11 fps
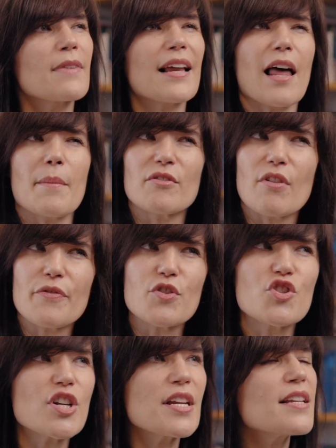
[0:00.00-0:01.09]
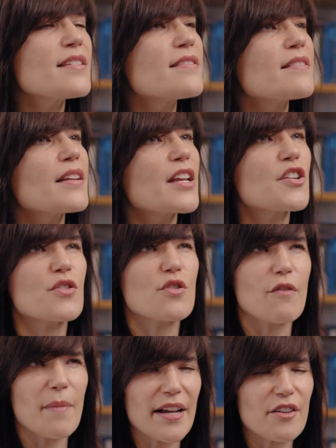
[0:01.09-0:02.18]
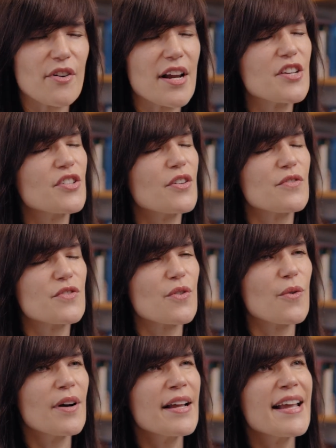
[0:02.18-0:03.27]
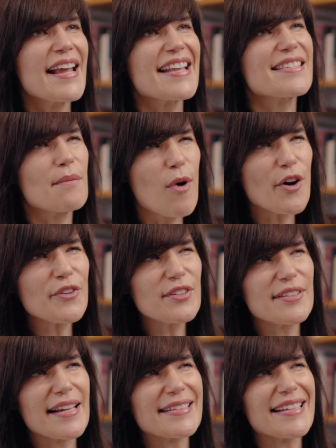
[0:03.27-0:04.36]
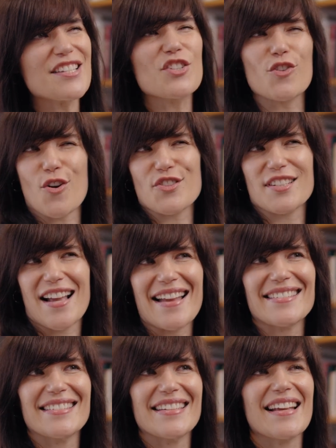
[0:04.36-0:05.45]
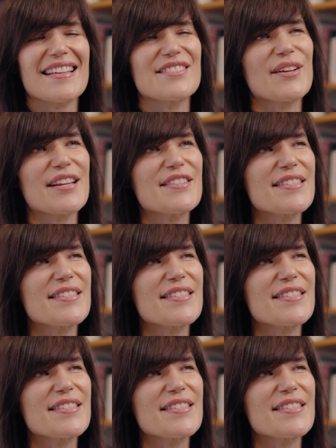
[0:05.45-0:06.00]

climate refugees, issues of migration. So it's a module that is cross-cutting. As you can